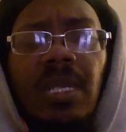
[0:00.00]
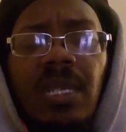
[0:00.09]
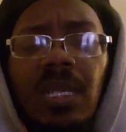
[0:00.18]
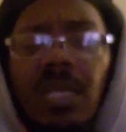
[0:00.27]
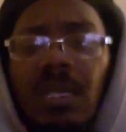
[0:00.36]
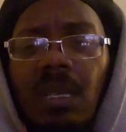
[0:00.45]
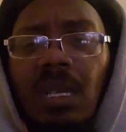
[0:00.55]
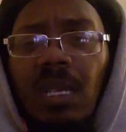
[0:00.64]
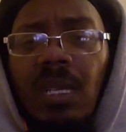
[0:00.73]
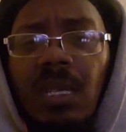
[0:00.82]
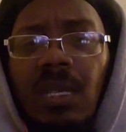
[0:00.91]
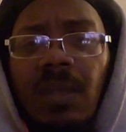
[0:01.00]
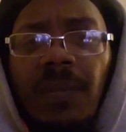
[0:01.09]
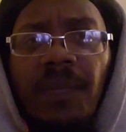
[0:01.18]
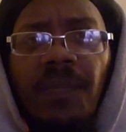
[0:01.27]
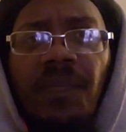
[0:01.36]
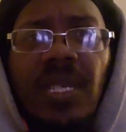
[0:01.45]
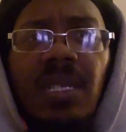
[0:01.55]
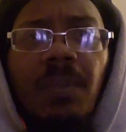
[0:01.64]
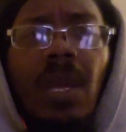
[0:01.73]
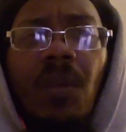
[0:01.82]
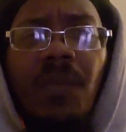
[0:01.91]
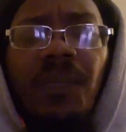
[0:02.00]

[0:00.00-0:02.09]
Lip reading: is about